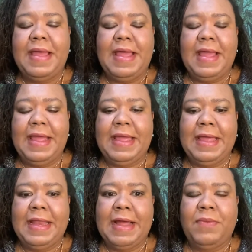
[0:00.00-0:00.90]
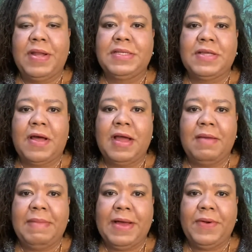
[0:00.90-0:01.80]
And I want to talk
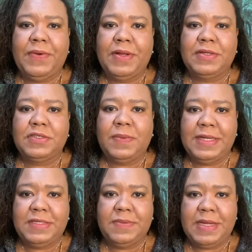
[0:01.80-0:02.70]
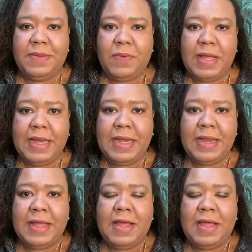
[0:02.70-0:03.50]
about 2021,